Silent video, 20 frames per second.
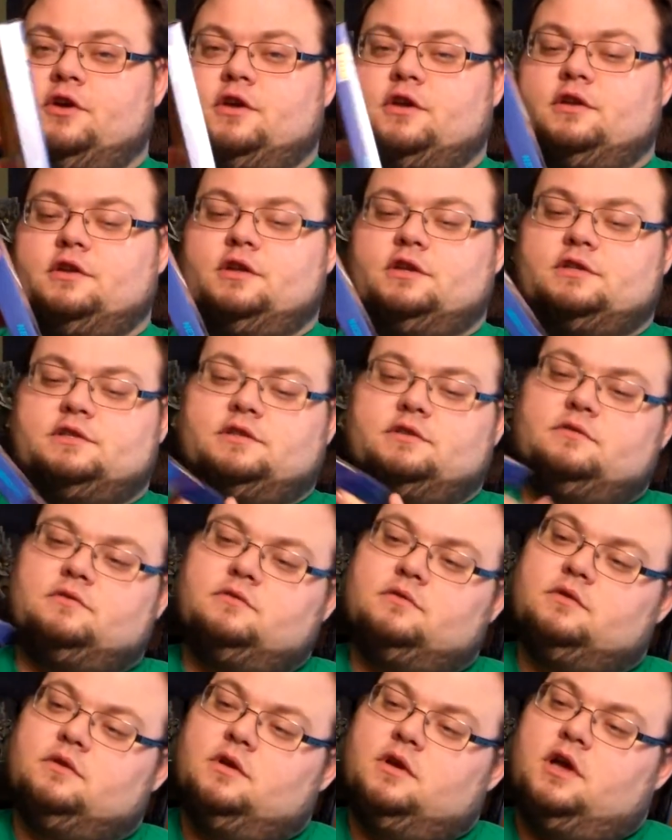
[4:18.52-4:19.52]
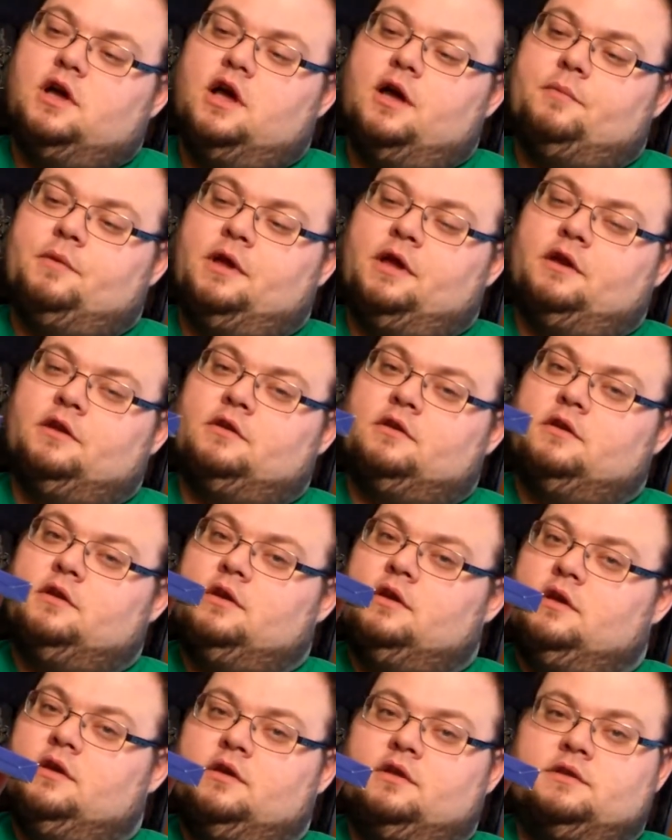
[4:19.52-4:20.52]
good condition. I mean,
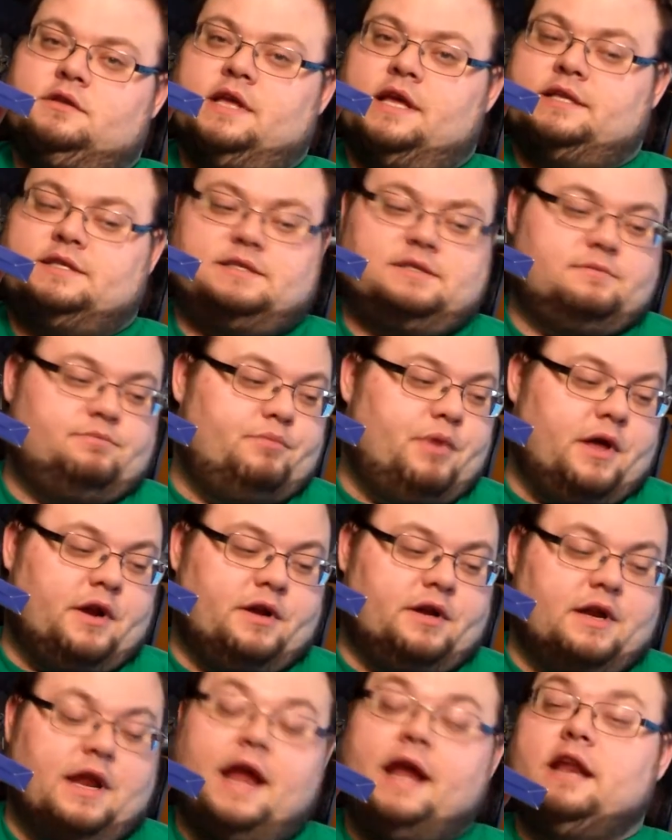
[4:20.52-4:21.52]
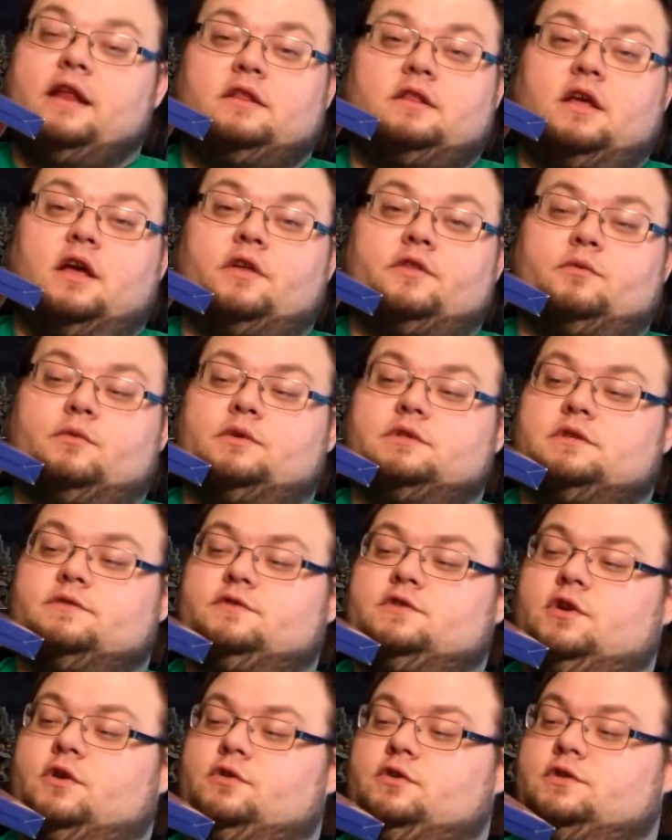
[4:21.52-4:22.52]
that's better than any of the other ones
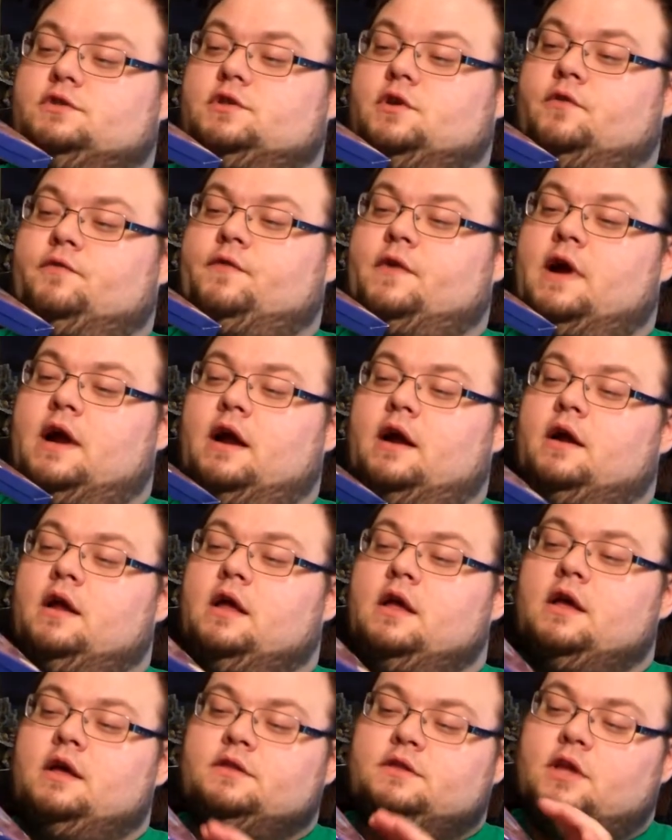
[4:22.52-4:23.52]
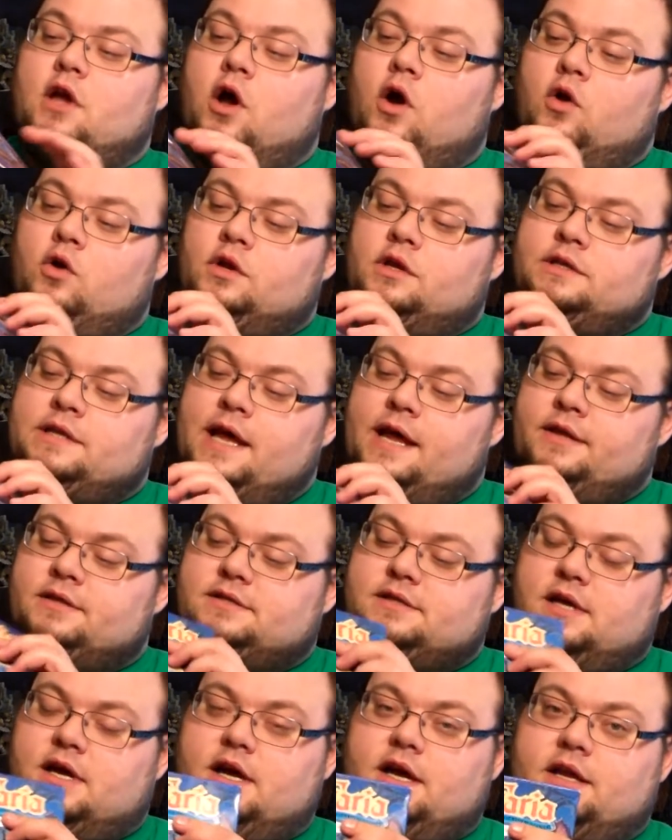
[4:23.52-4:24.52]
I've shown you so far. The only
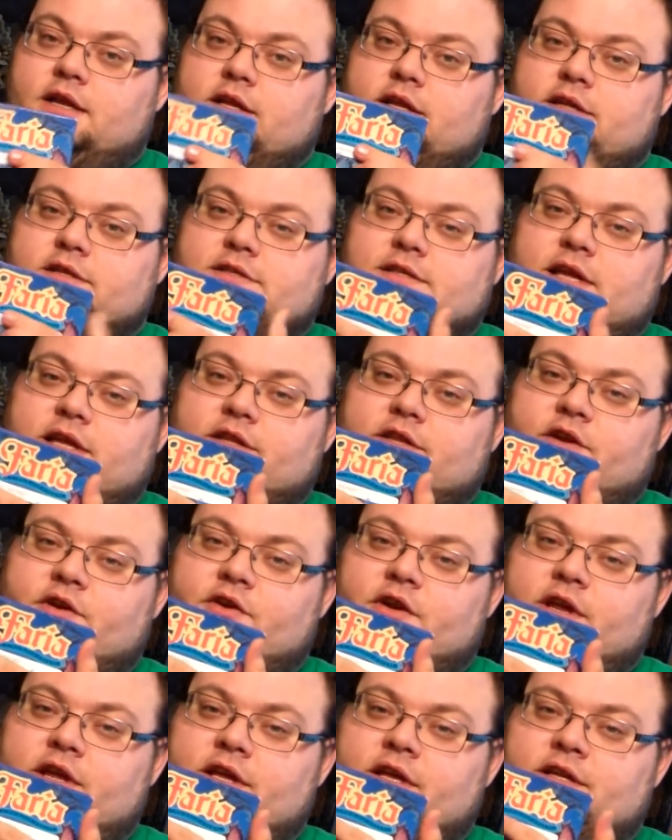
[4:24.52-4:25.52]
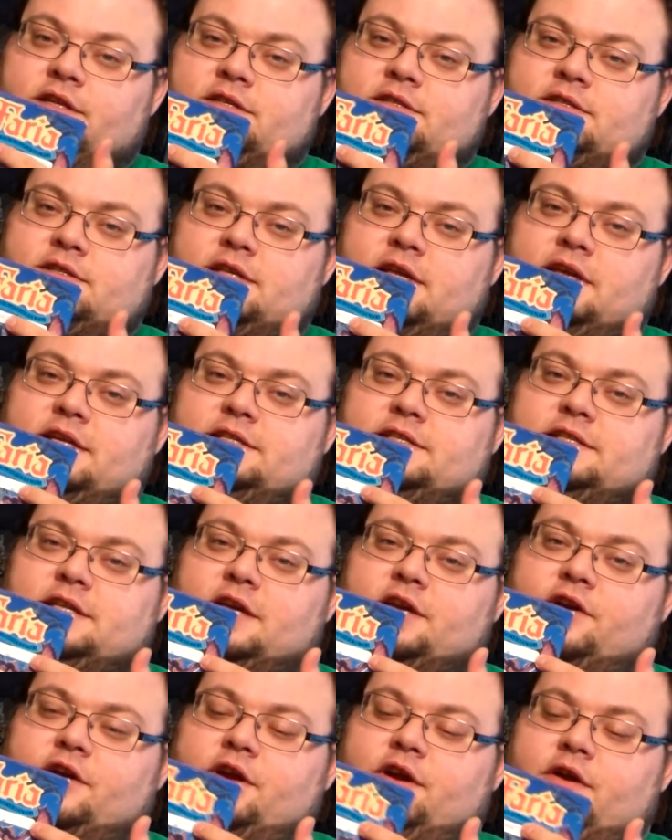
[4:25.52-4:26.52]
downside is that there is a
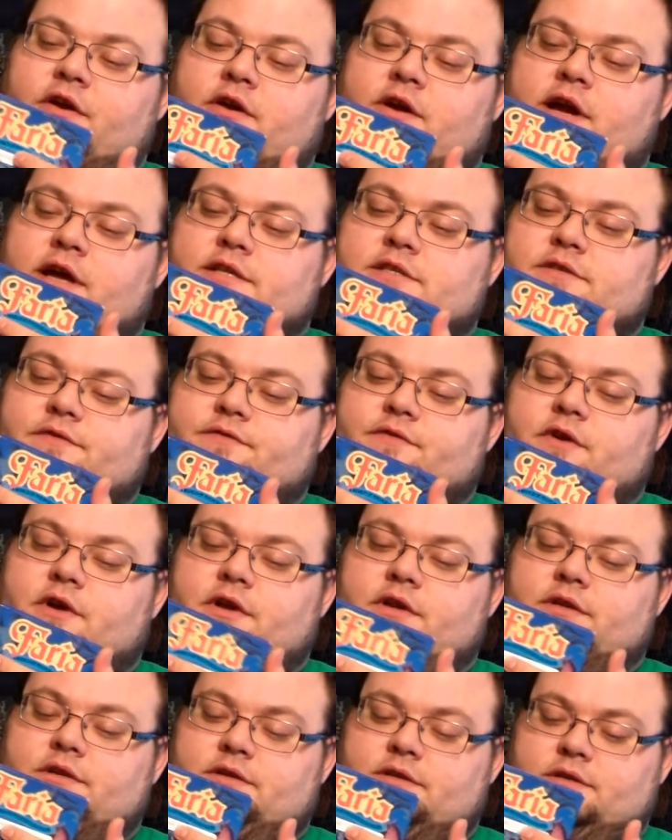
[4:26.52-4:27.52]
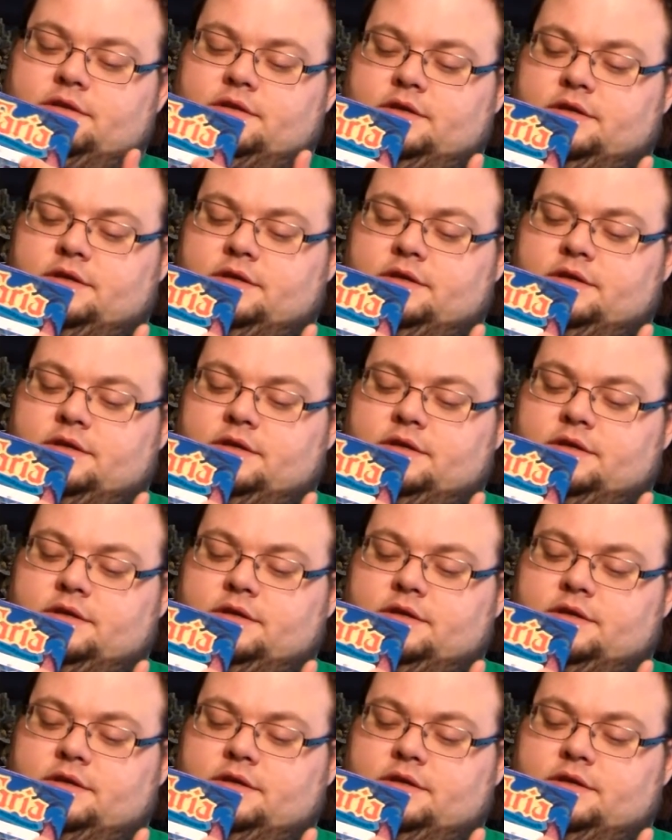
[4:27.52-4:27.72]
sticker here across the front.